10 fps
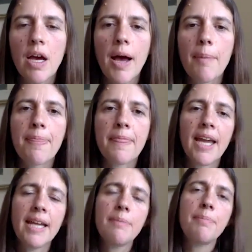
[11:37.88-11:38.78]
In
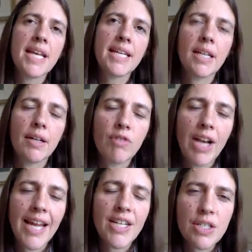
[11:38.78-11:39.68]
particular, in
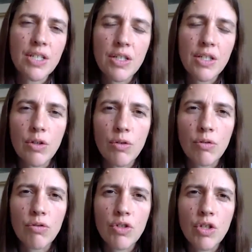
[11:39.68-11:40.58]
relation to
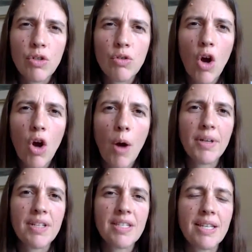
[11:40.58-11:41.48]
two common
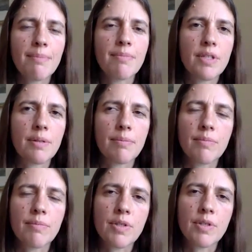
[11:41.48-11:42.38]
symptoms,
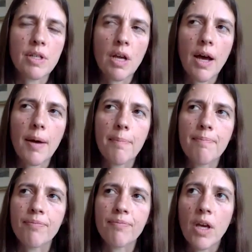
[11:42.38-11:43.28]

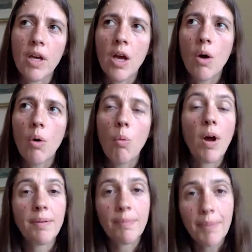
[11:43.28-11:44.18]
one being
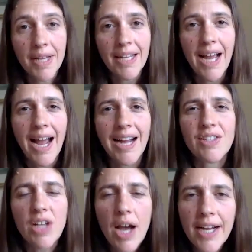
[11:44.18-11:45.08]
anxiety-related
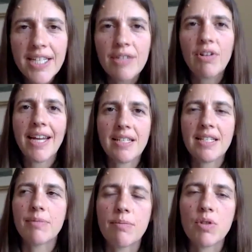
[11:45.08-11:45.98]
symptoms and one being
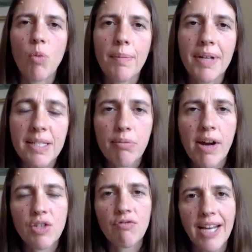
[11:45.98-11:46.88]
depression-related
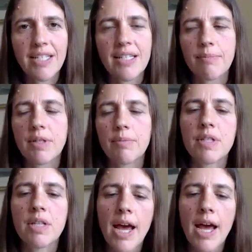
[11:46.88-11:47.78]
symptoms.
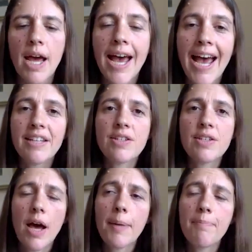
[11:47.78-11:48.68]
And
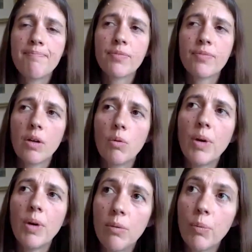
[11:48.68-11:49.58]

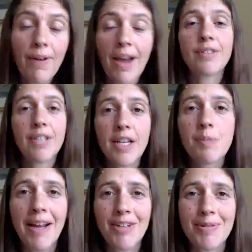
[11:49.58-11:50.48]
we found a
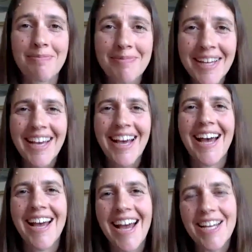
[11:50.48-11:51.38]
spectrum,
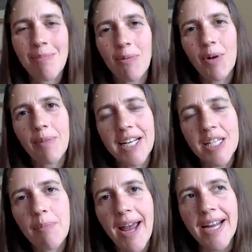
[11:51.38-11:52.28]
as one might
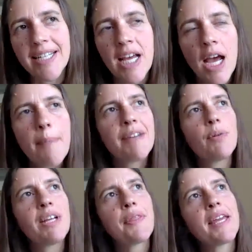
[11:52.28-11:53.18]
expect. But if
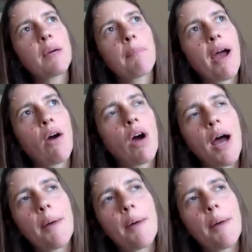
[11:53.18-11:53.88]
we think about